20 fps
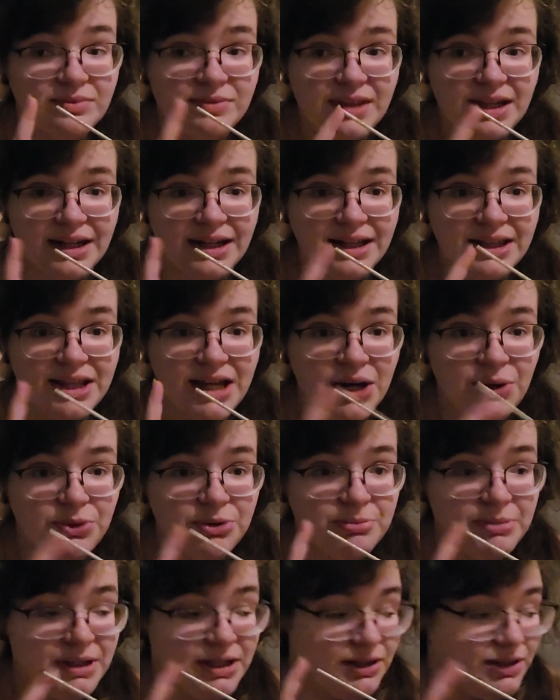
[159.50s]
that I thought
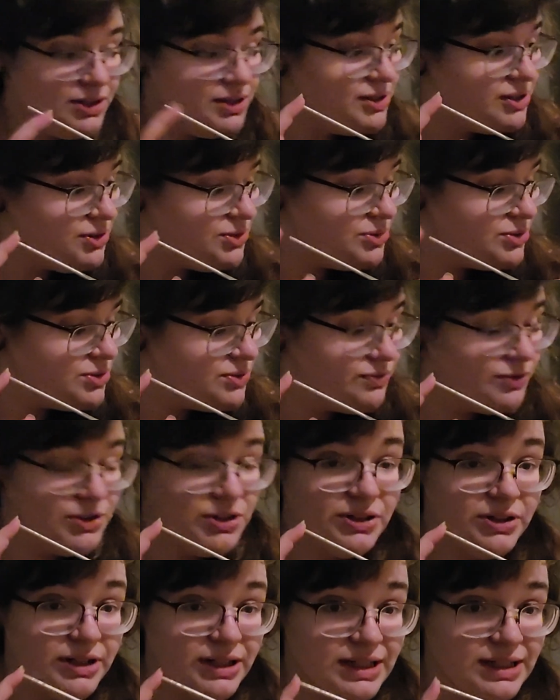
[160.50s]
would be good to use for
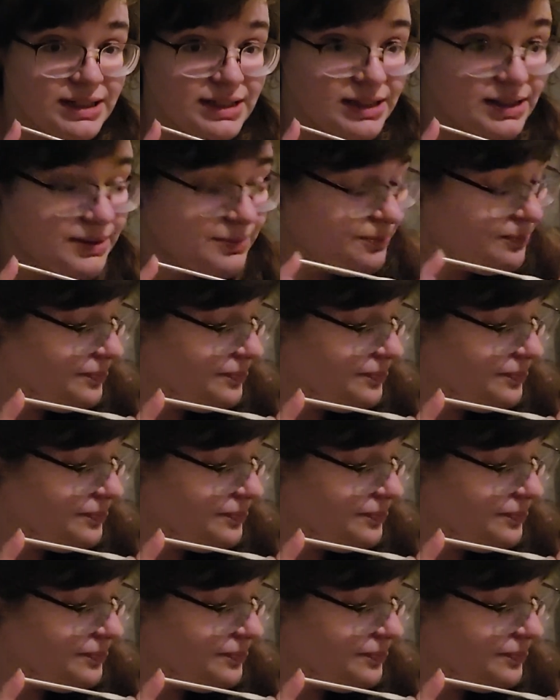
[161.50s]
tracing.